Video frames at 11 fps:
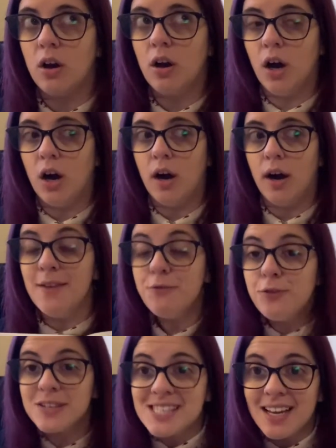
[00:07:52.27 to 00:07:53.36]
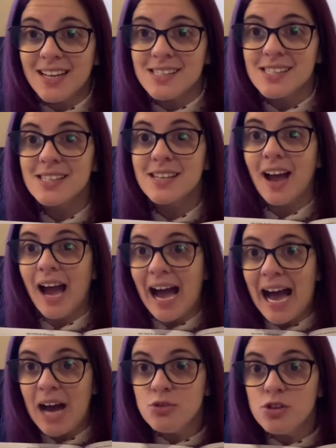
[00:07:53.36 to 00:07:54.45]
emphasize
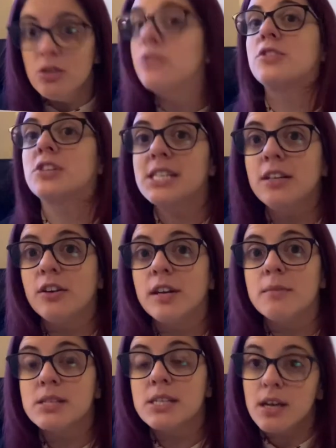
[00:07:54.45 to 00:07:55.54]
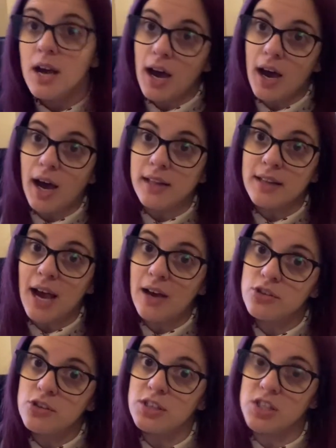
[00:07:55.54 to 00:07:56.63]
how to look for synonyms and how
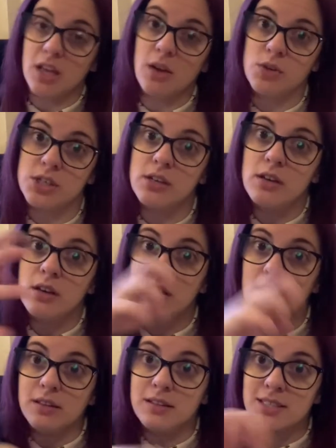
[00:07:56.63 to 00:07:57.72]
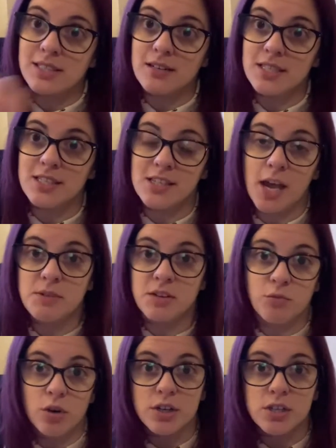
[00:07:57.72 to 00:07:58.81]
to distinguish certain types of
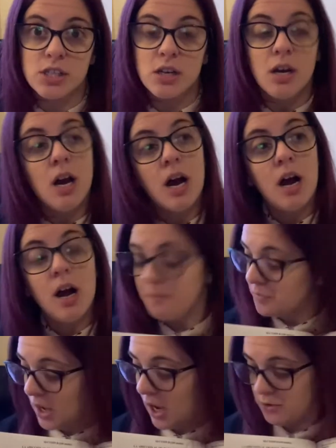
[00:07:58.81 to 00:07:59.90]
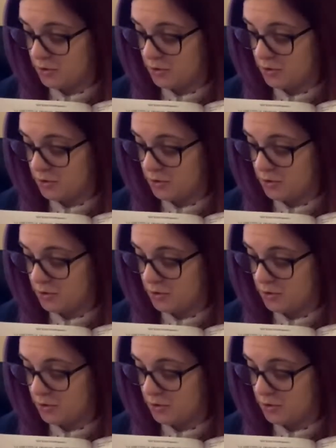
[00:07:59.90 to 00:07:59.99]
words. How do